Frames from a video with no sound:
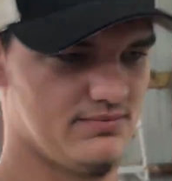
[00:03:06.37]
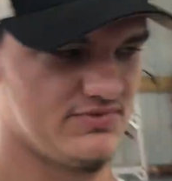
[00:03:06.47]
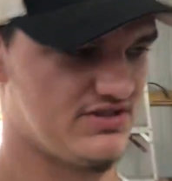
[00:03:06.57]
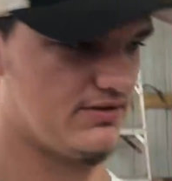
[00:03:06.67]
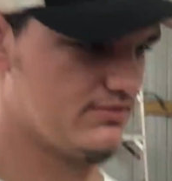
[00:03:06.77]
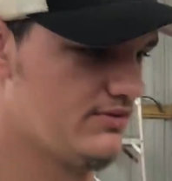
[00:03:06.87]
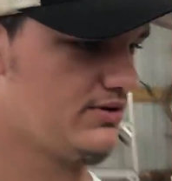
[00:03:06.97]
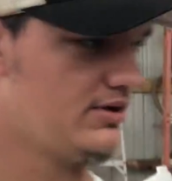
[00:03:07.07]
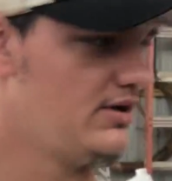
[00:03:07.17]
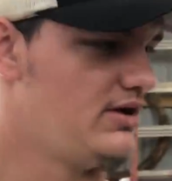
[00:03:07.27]
So
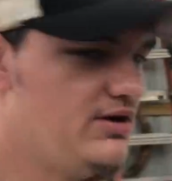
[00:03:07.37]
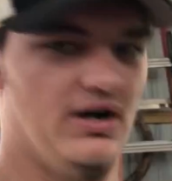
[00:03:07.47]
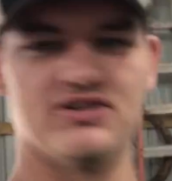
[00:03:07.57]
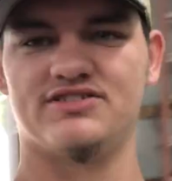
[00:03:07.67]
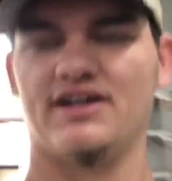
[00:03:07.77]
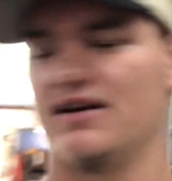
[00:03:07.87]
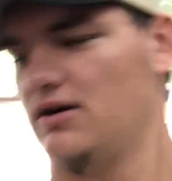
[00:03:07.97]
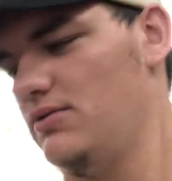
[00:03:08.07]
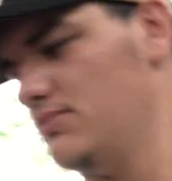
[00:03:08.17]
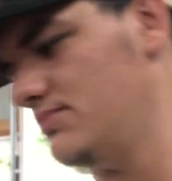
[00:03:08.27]
y'all just hang
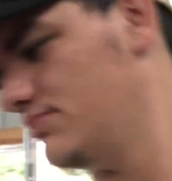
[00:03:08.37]
on.